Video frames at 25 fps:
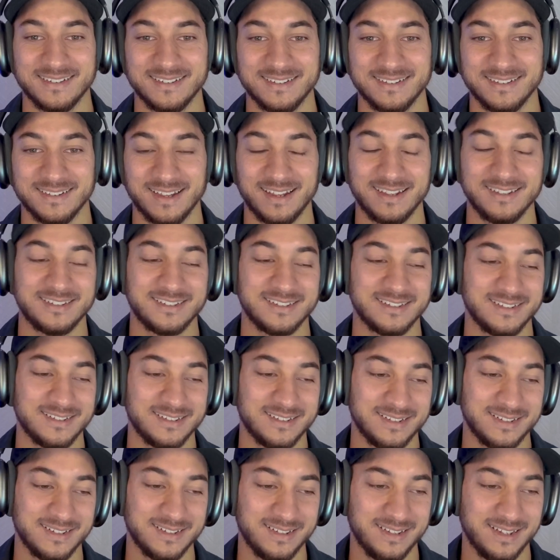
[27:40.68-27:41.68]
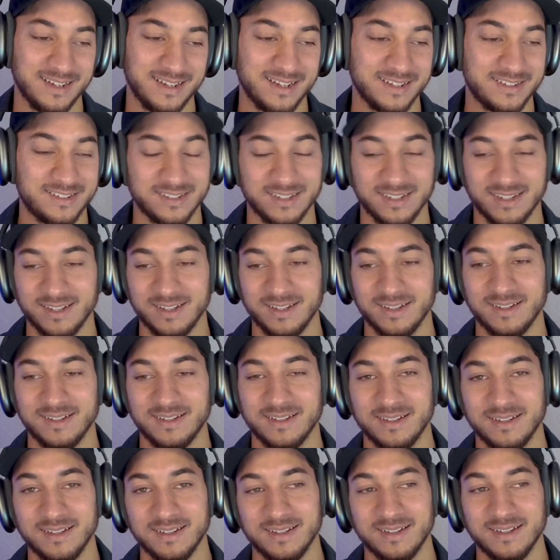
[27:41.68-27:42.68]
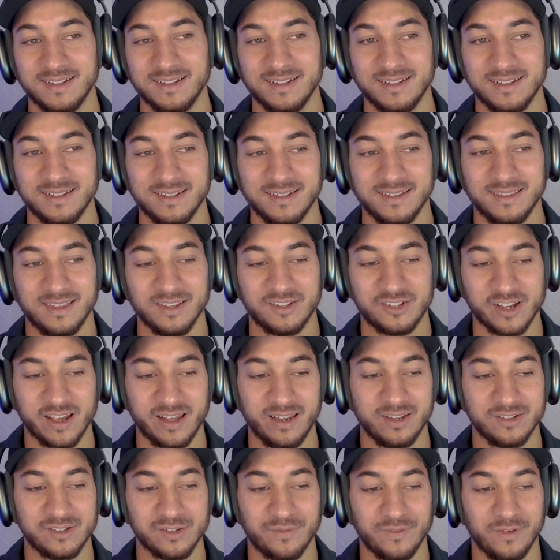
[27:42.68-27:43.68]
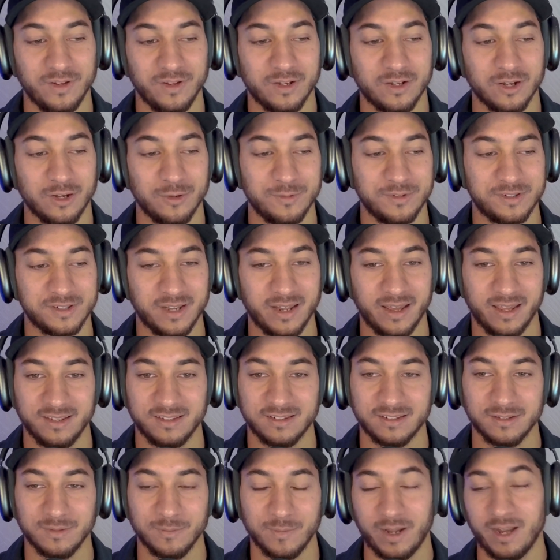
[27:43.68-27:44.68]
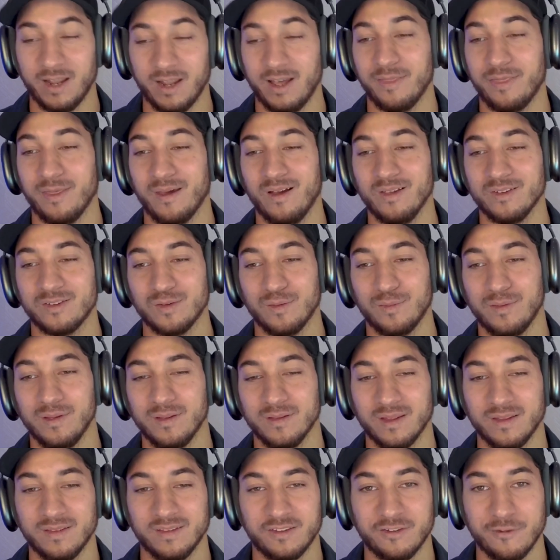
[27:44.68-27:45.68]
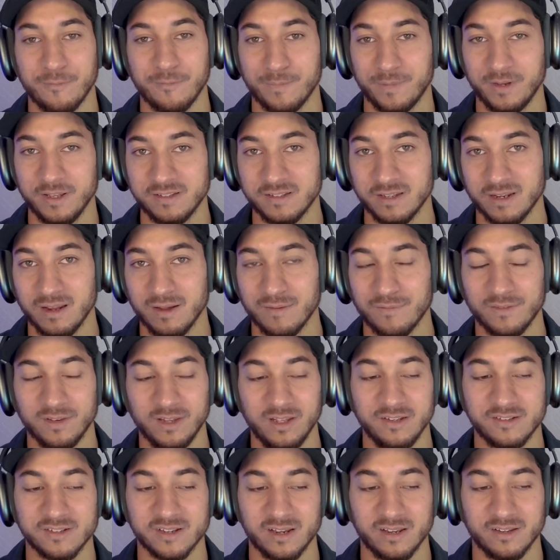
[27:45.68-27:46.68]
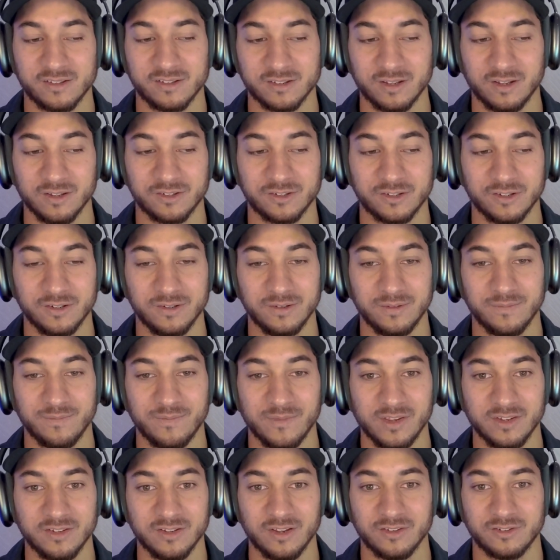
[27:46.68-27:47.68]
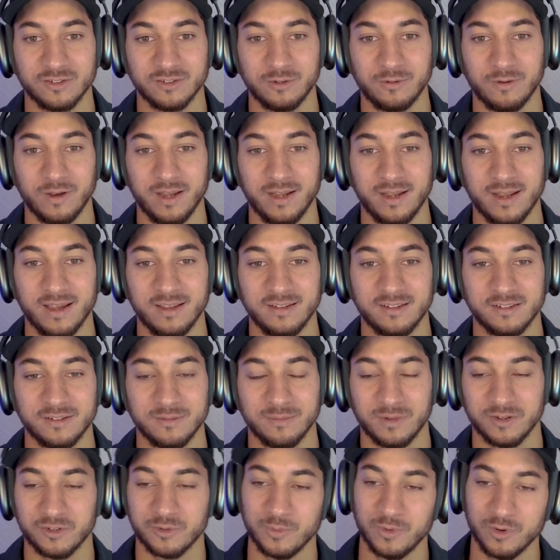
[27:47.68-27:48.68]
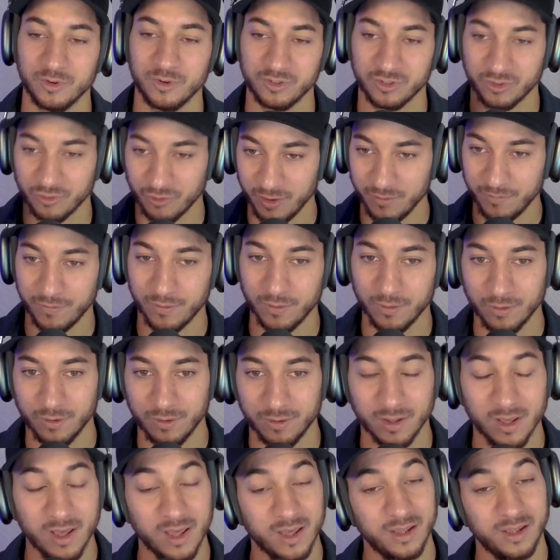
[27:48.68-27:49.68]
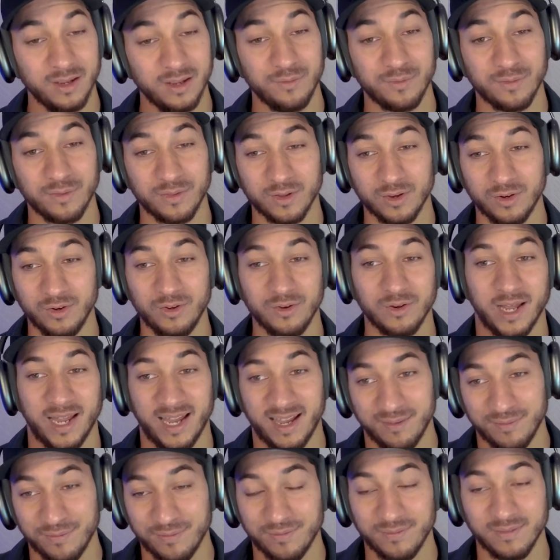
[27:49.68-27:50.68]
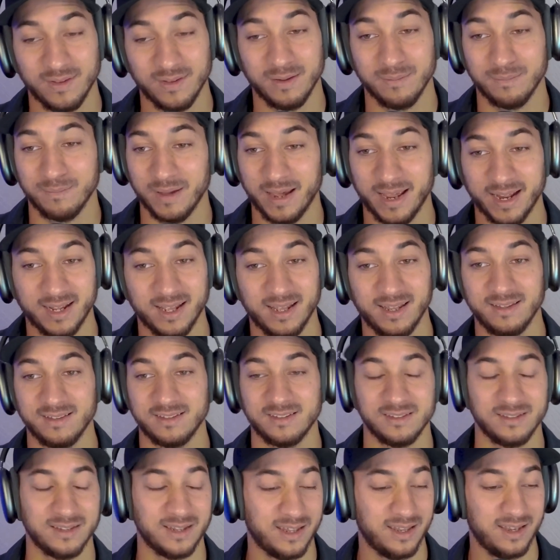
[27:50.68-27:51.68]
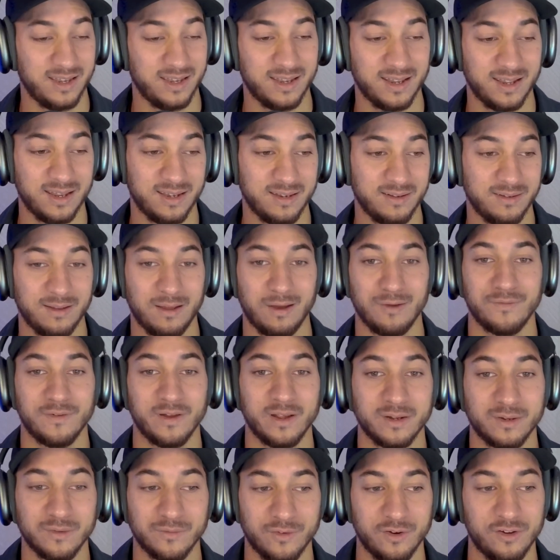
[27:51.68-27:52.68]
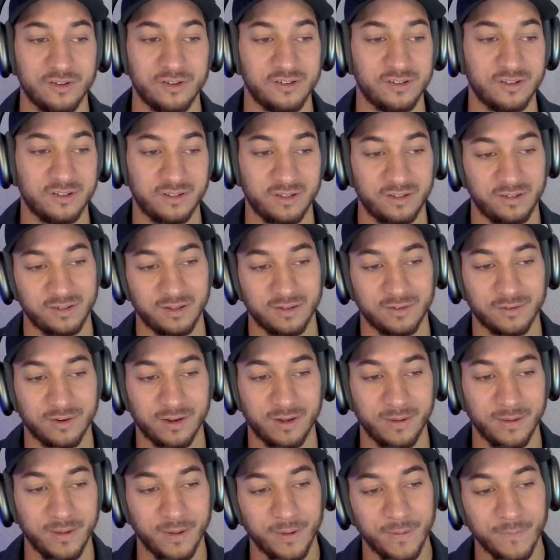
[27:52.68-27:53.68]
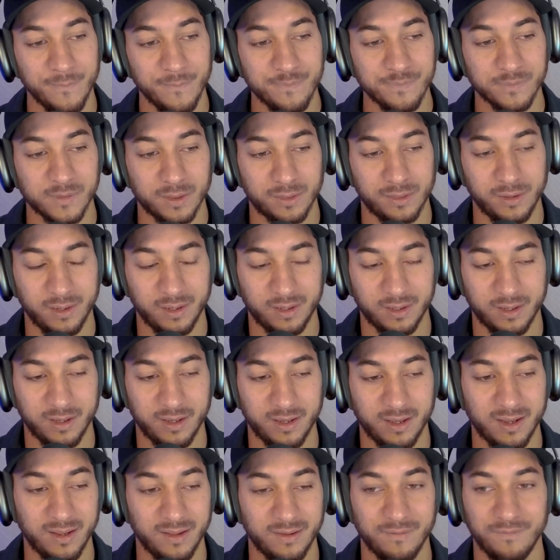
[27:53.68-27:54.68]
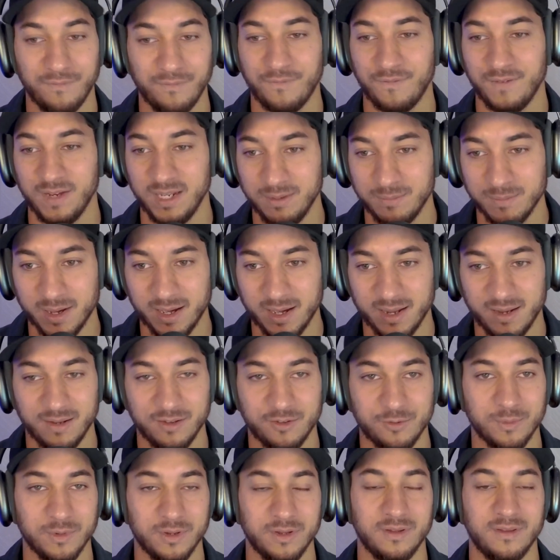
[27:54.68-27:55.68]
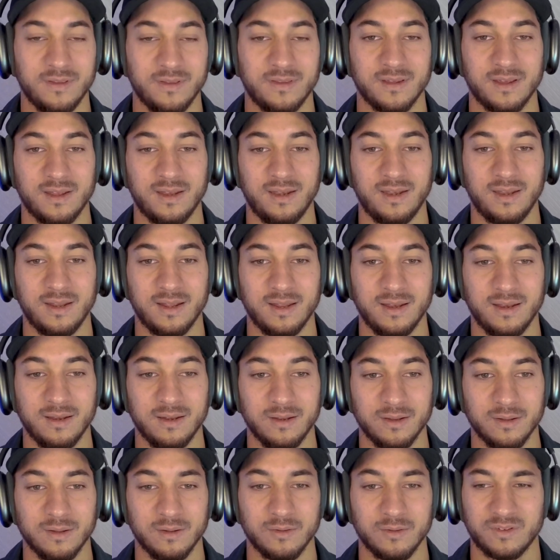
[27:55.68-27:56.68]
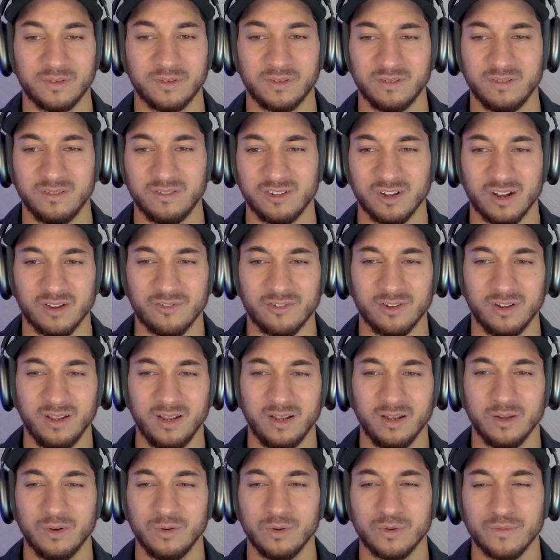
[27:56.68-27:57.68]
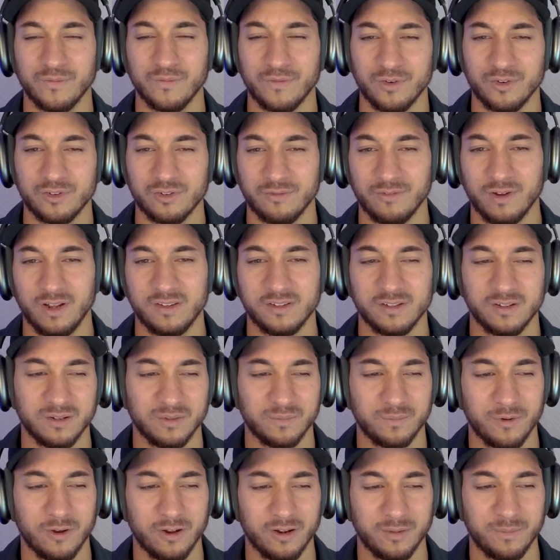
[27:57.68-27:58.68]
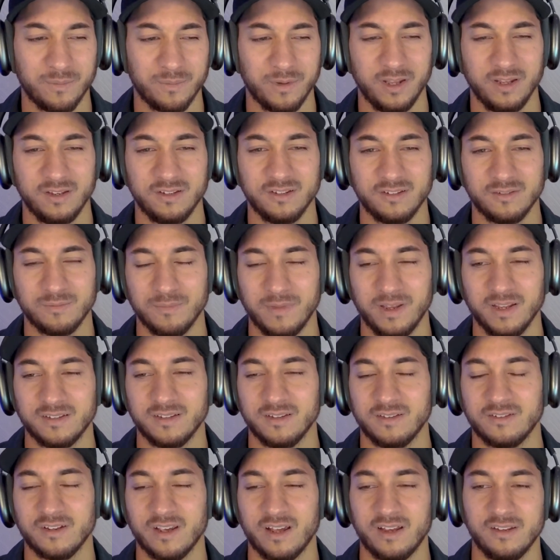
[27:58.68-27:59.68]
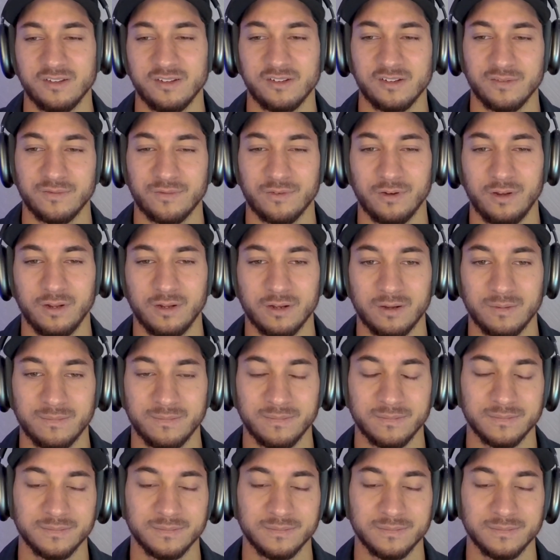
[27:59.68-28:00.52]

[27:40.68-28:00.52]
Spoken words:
Nice. That's the challenge of e-commerce is nice, but I also think that the simplicity of lead gen is also quite nice, much more straightforward. Even though you have like backend and offline conversions, etc. I think feed management and generally low conversion rates on product pages makes it challenging for e-com.